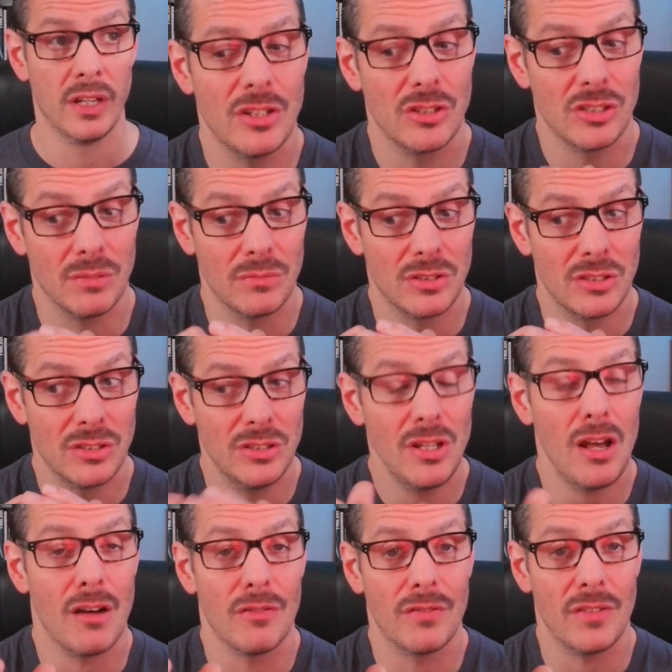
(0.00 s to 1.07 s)
There's some
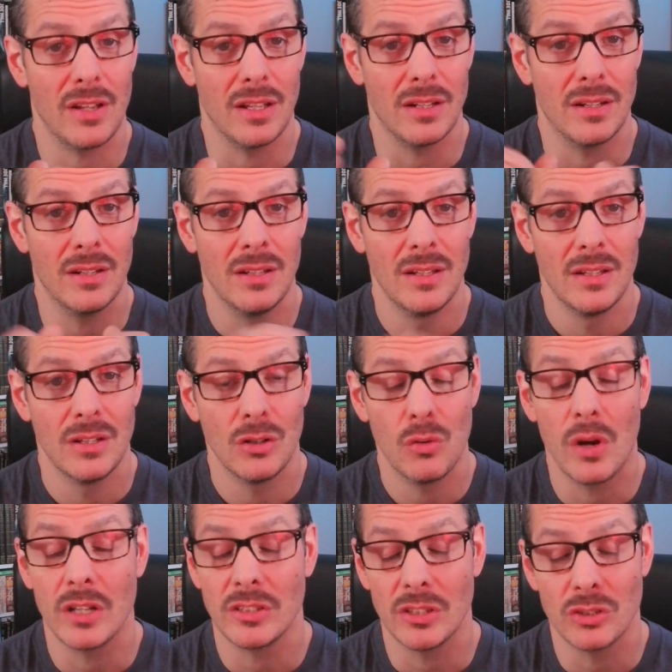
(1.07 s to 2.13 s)
stuff in
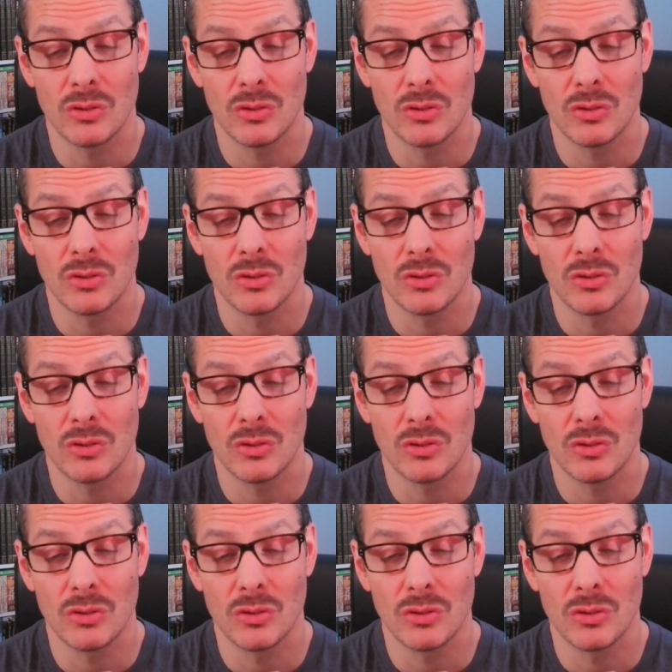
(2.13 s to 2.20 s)
Quest that's